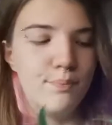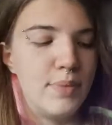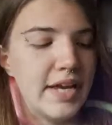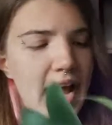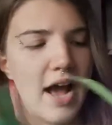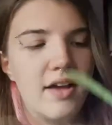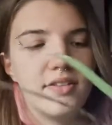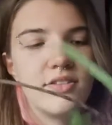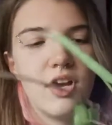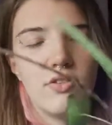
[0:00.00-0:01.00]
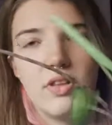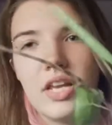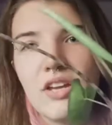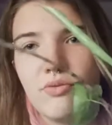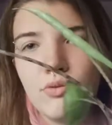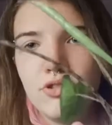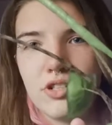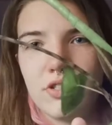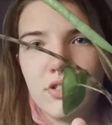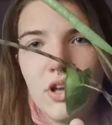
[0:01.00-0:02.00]
But yeah, so the
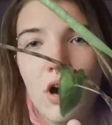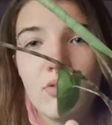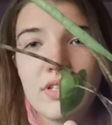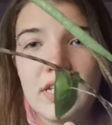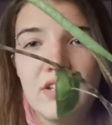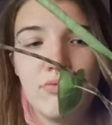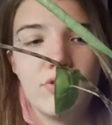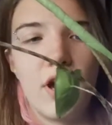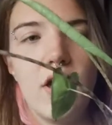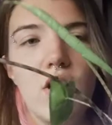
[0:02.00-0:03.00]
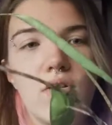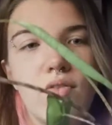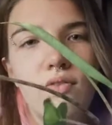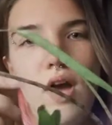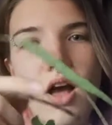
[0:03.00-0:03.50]
oldest leaf will die off.